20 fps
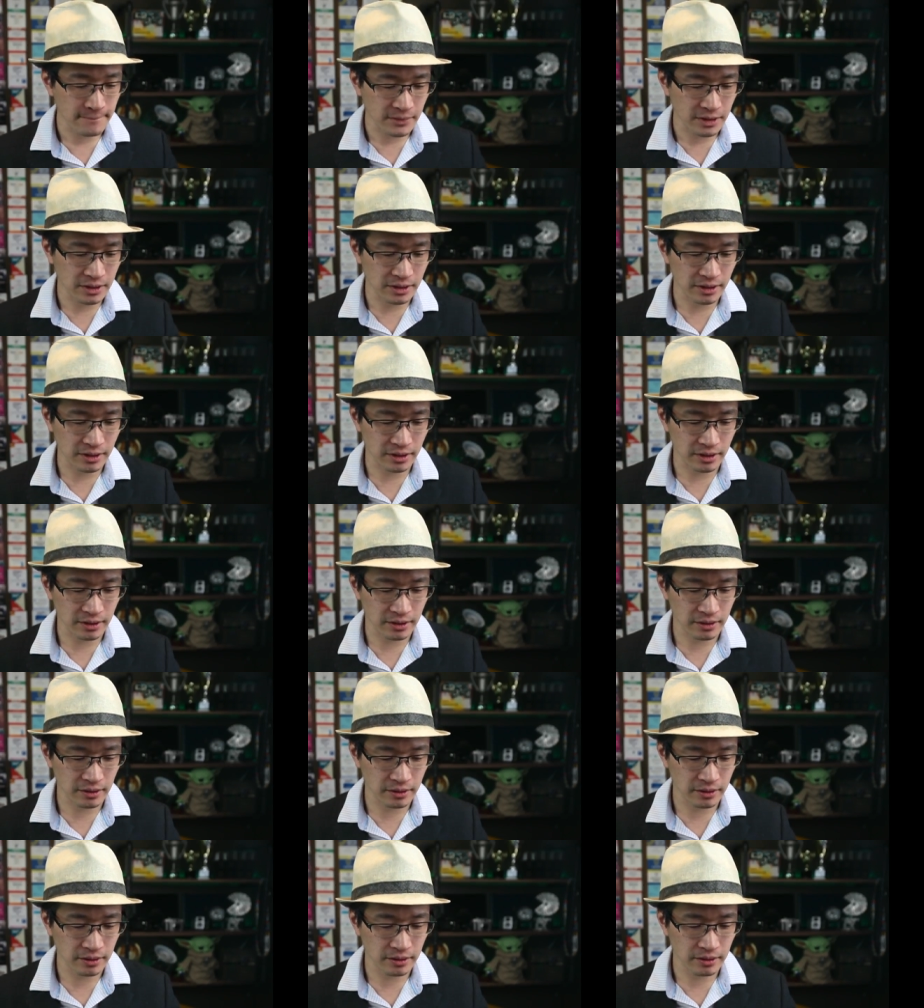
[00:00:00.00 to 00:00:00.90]
Uh,
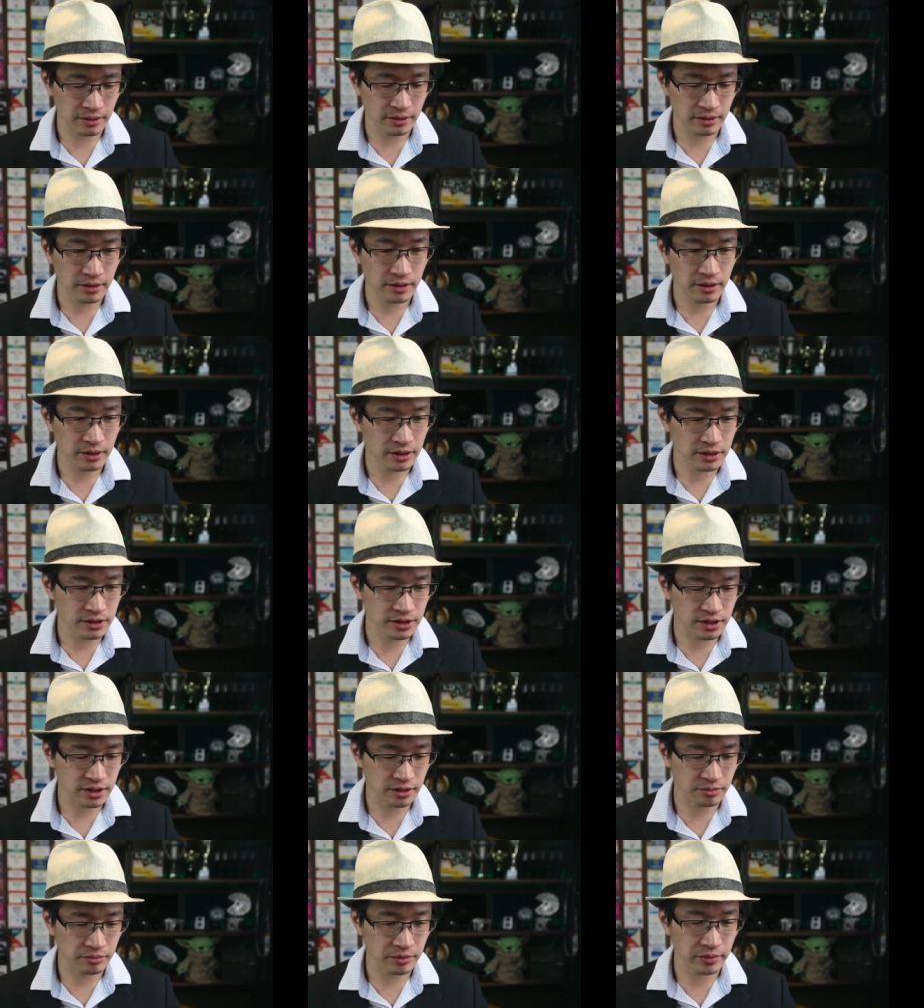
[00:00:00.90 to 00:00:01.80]
let's
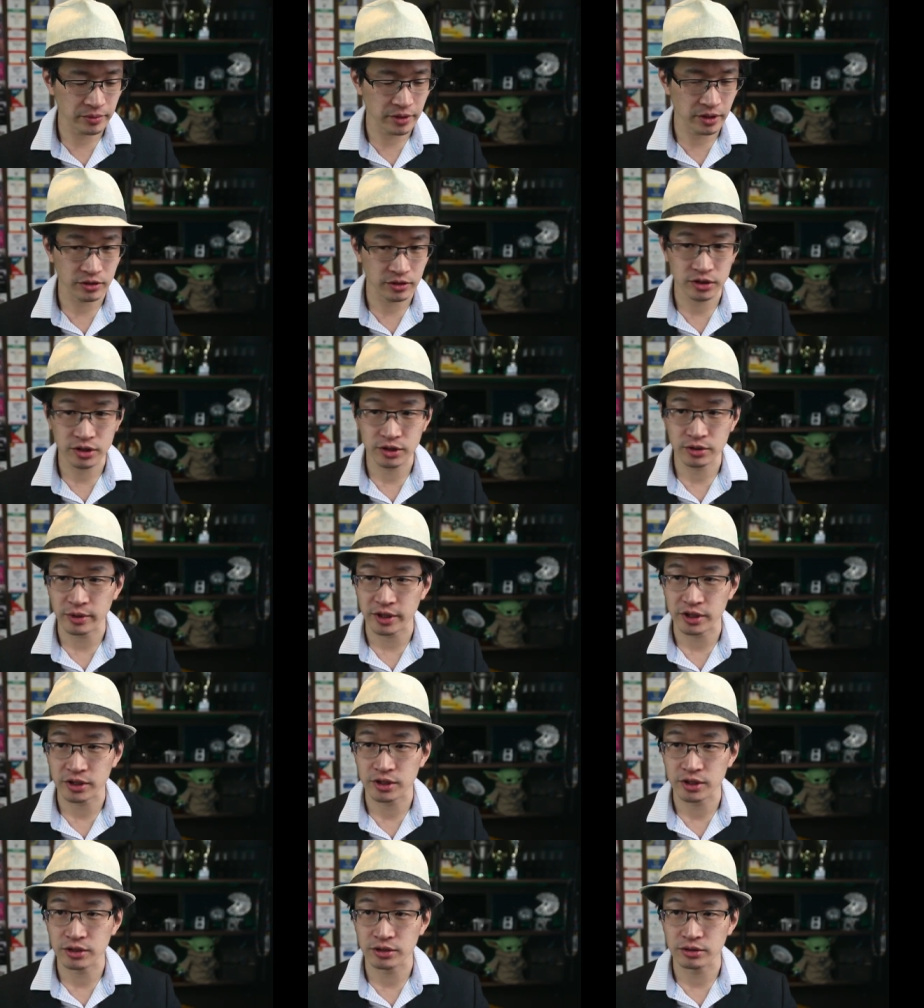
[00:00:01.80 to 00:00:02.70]
see, maybe I'll
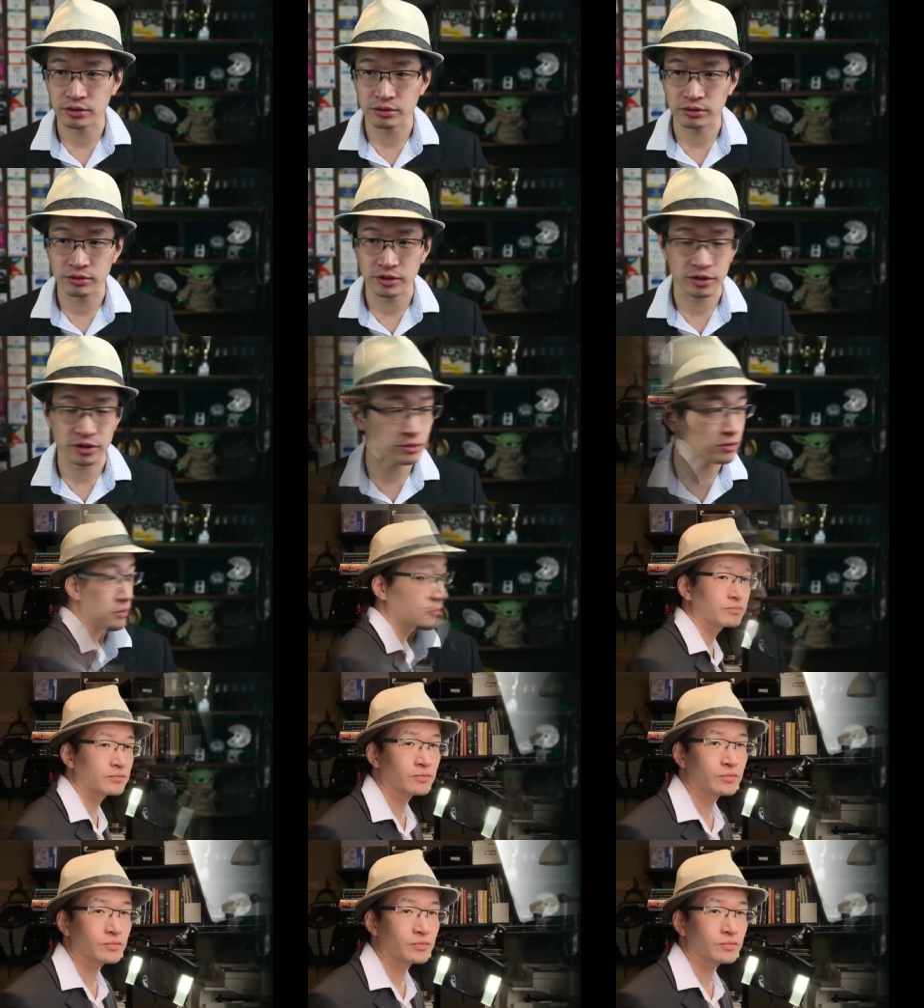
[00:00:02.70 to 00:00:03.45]
switch to this one.